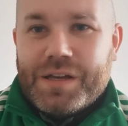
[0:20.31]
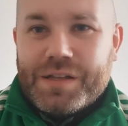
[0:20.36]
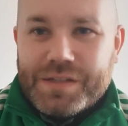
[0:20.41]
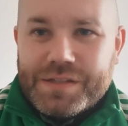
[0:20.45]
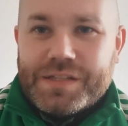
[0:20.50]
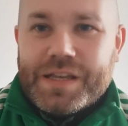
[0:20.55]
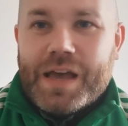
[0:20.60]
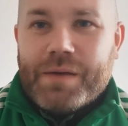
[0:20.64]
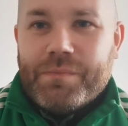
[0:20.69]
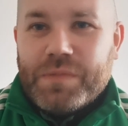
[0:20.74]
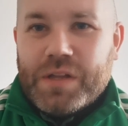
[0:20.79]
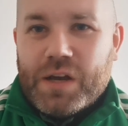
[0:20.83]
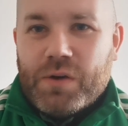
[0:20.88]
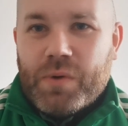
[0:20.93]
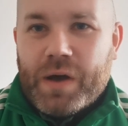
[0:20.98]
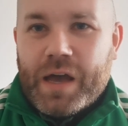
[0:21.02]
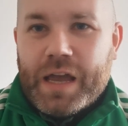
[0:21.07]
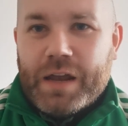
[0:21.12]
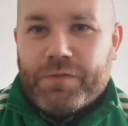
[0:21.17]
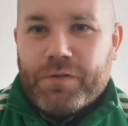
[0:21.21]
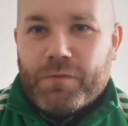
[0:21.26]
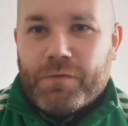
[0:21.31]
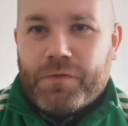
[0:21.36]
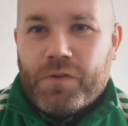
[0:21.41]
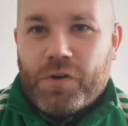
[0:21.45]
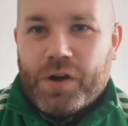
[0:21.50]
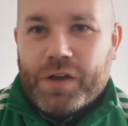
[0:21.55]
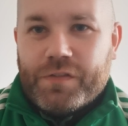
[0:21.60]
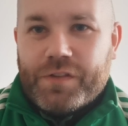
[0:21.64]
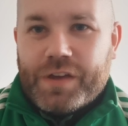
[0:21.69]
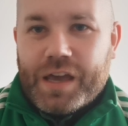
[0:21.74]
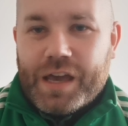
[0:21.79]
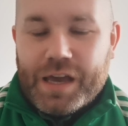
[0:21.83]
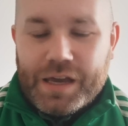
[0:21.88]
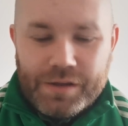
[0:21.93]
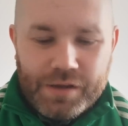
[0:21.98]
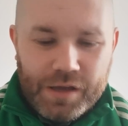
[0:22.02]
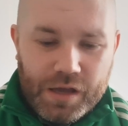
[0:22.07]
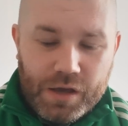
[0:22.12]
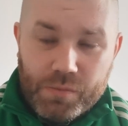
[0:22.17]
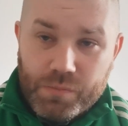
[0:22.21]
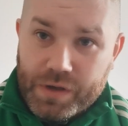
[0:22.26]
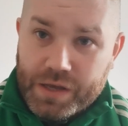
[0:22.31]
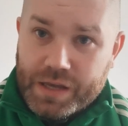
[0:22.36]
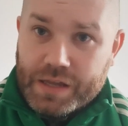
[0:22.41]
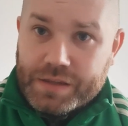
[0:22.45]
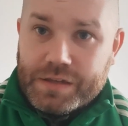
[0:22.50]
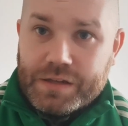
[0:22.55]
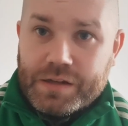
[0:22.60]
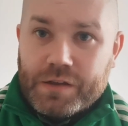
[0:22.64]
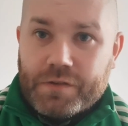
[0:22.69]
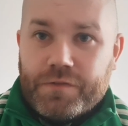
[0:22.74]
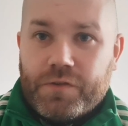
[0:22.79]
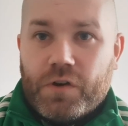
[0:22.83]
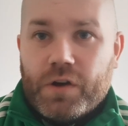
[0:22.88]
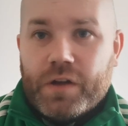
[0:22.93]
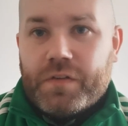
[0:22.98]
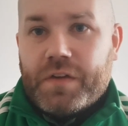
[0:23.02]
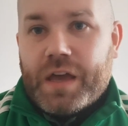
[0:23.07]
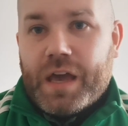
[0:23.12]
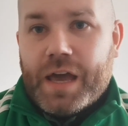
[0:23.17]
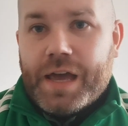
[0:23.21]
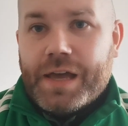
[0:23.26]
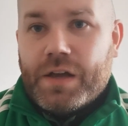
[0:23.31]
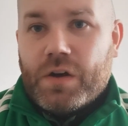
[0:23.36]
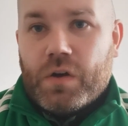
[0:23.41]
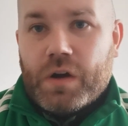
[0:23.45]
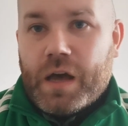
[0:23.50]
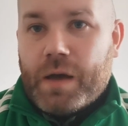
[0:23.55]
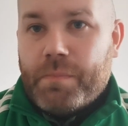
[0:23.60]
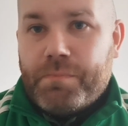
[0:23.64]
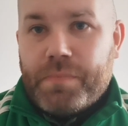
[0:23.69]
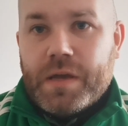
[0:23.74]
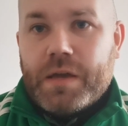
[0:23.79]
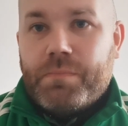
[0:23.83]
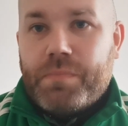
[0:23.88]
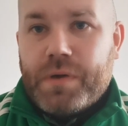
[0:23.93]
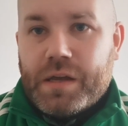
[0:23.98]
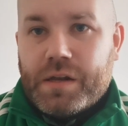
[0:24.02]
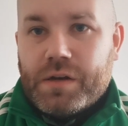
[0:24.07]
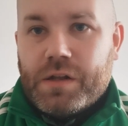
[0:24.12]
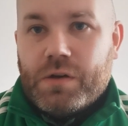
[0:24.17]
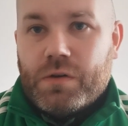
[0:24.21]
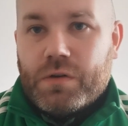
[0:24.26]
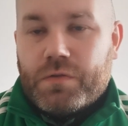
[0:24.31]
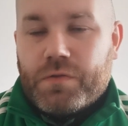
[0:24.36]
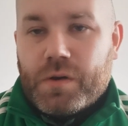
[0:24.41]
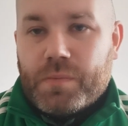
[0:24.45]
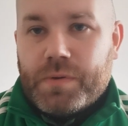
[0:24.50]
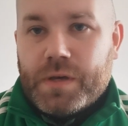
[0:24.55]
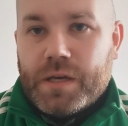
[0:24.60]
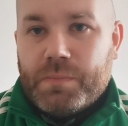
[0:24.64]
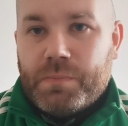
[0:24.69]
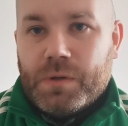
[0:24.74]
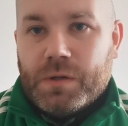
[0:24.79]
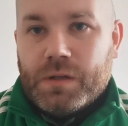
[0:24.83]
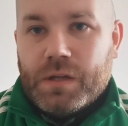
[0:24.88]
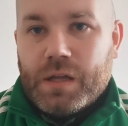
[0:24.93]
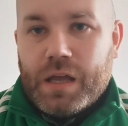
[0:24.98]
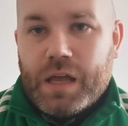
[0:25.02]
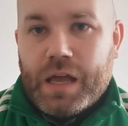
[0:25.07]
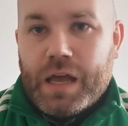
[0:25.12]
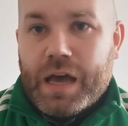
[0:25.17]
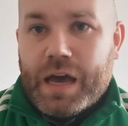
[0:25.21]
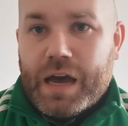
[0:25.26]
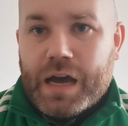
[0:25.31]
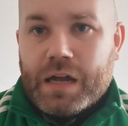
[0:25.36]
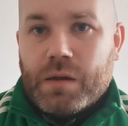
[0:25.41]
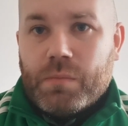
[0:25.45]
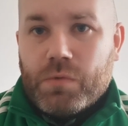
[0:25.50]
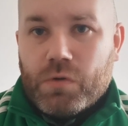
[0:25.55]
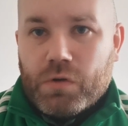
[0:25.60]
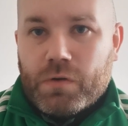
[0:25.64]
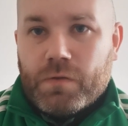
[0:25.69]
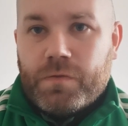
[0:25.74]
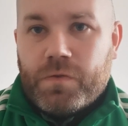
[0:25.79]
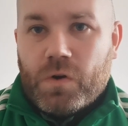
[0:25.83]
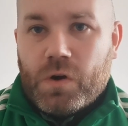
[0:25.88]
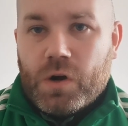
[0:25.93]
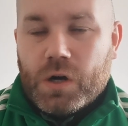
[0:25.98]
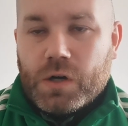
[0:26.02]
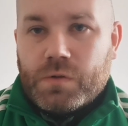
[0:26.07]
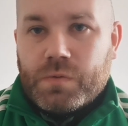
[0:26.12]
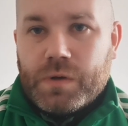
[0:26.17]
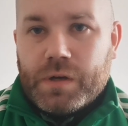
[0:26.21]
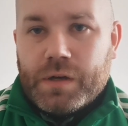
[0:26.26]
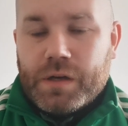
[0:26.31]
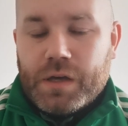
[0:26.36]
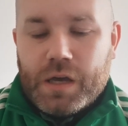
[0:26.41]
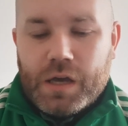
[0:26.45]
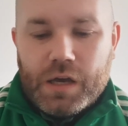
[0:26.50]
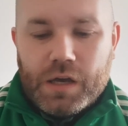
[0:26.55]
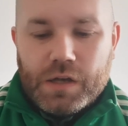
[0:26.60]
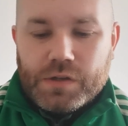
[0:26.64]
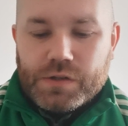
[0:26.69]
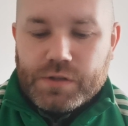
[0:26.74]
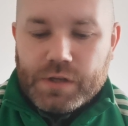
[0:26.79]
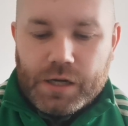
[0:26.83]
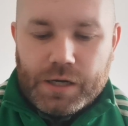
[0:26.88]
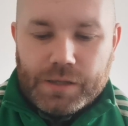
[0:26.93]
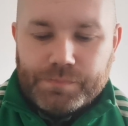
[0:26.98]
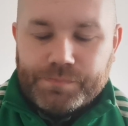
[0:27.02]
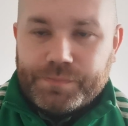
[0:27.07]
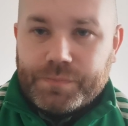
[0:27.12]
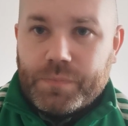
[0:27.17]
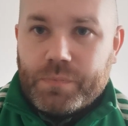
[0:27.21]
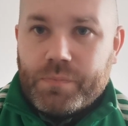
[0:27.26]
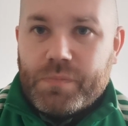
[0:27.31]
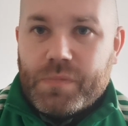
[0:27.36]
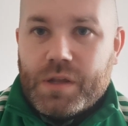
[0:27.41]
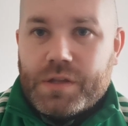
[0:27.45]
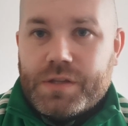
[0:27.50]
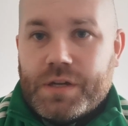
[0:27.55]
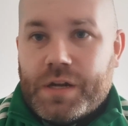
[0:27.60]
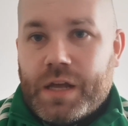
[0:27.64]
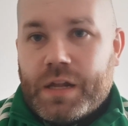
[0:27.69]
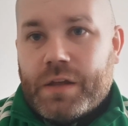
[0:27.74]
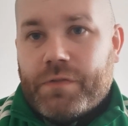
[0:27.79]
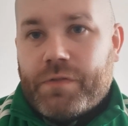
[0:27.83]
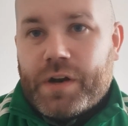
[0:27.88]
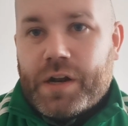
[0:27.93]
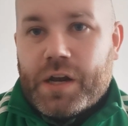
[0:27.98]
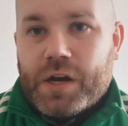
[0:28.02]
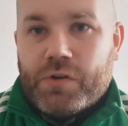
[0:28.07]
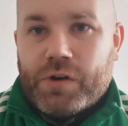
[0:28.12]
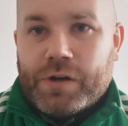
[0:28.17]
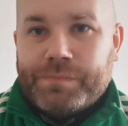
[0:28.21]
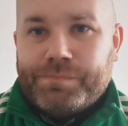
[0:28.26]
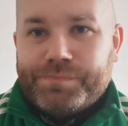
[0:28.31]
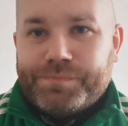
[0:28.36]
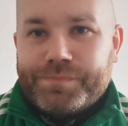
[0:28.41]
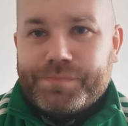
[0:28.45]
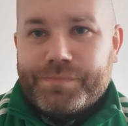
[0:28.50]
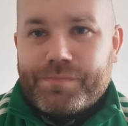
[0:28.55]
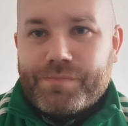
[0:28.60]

70 away from 5k. We get to this 5k, I'll have big news for people and I'm looking forward to it. So it's an end of an era.